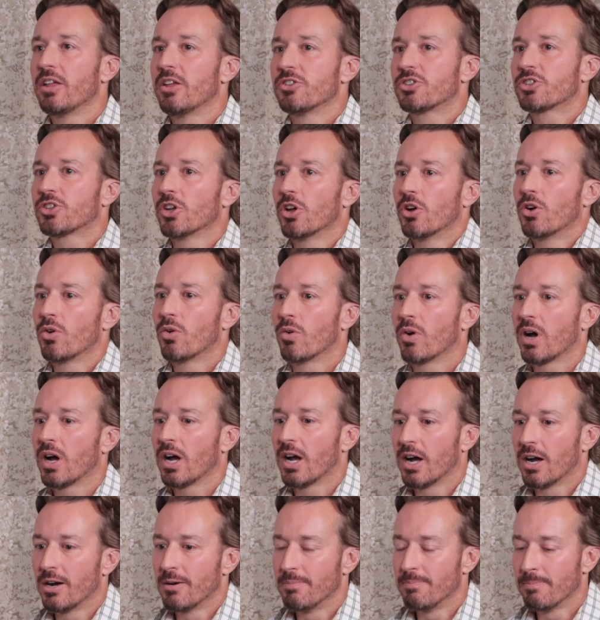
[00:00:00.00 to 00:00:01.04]
so
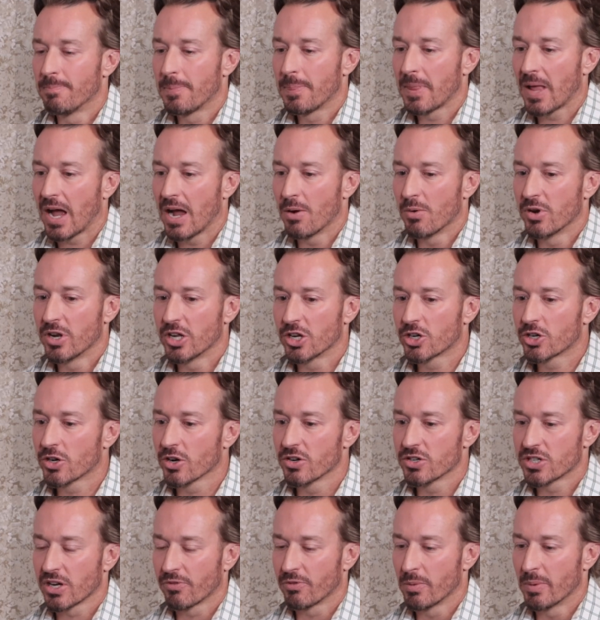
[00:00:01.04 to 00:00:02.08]
I would
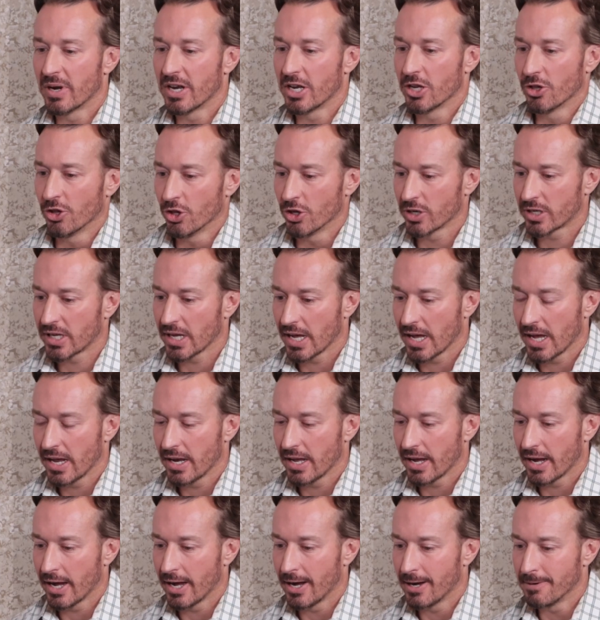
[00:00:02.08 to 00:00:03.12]
encourage everybody to look at
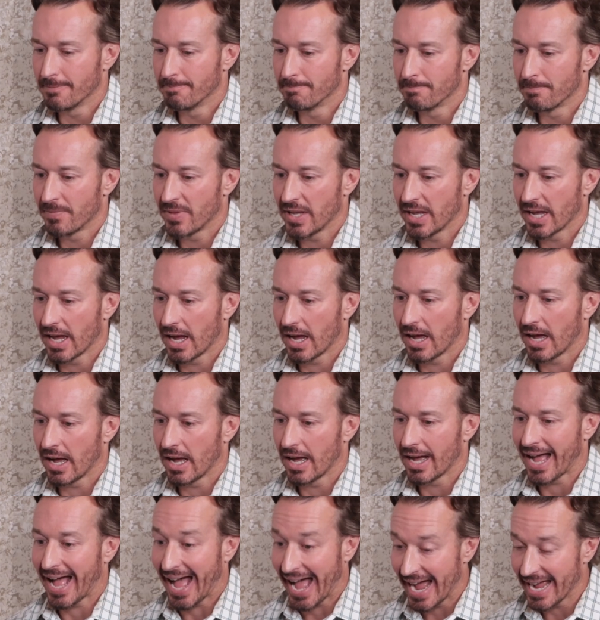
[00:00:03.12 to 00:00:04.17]
the
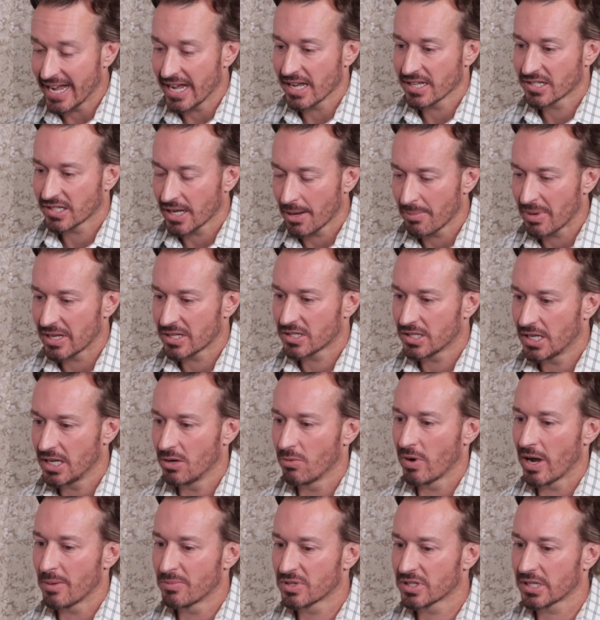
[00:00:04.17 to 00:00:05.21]
ASMST
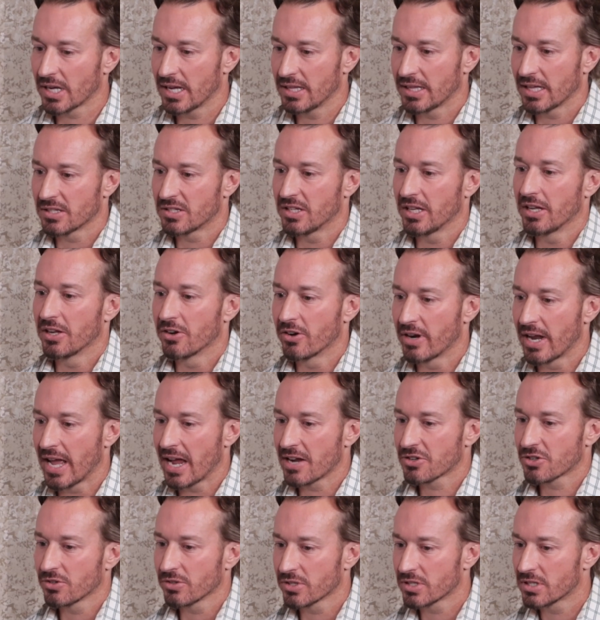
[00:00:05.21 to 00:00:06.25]
website. That's the
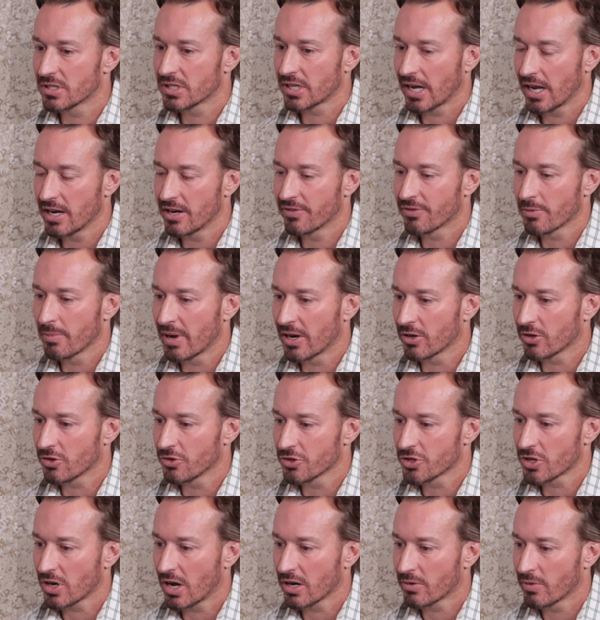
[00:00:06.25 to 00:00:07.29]
International Society for Medical
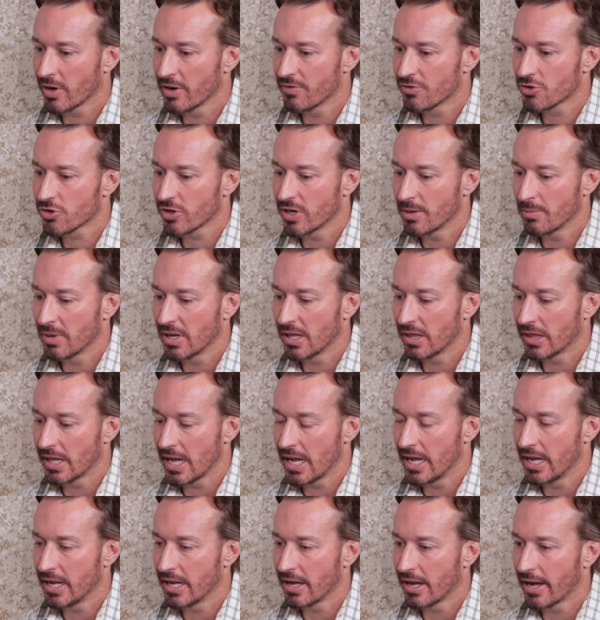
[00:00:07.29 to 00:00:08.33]
Shockwave Treatment.
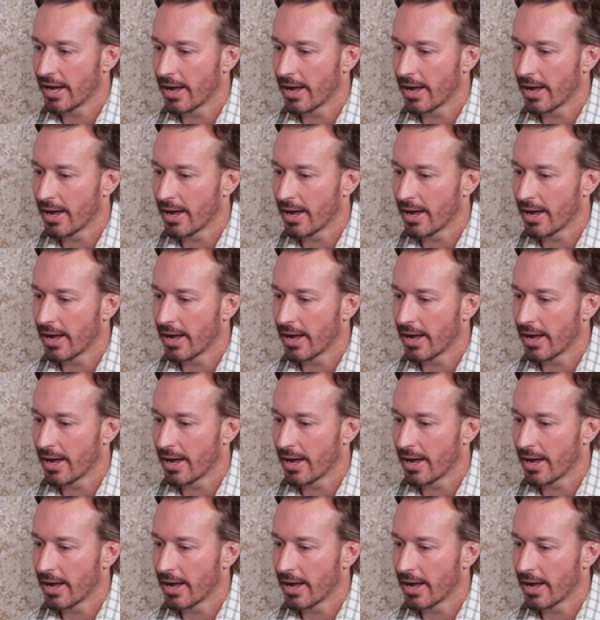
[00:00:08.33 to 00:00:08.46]
They